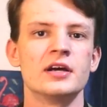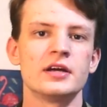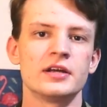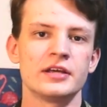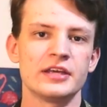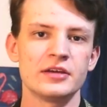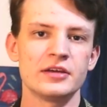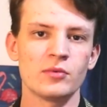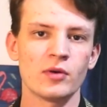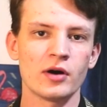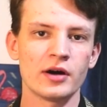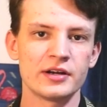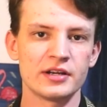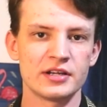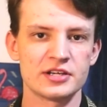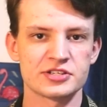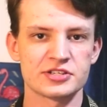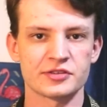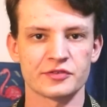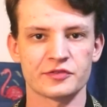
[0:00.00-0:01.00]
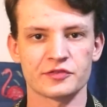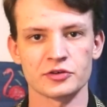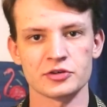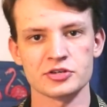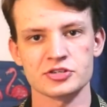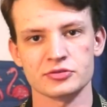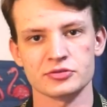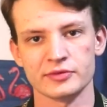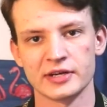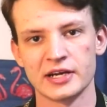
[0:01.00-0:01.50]
E1 is the
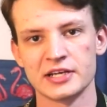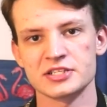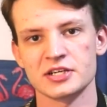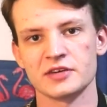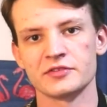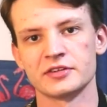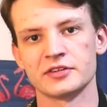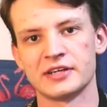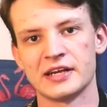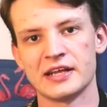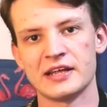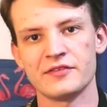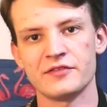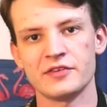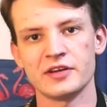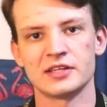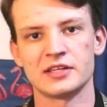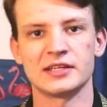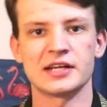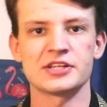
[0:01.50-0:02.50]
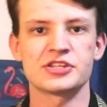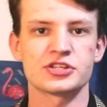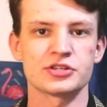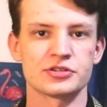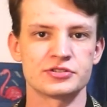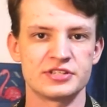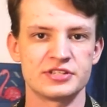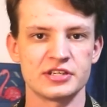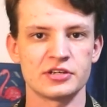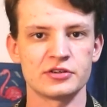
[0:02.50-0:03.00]
first rate of the Navy, and that's your
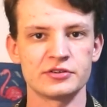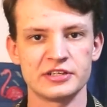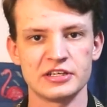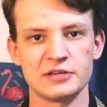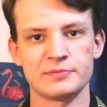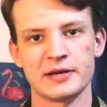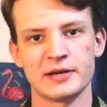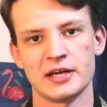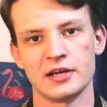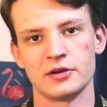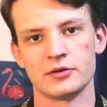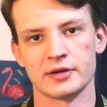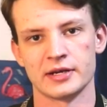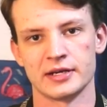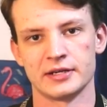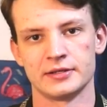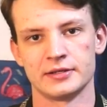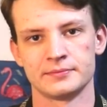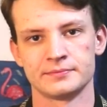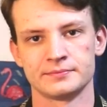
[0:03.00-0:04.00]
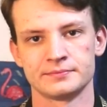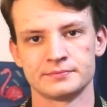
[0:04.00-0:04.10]
DoD pay grade.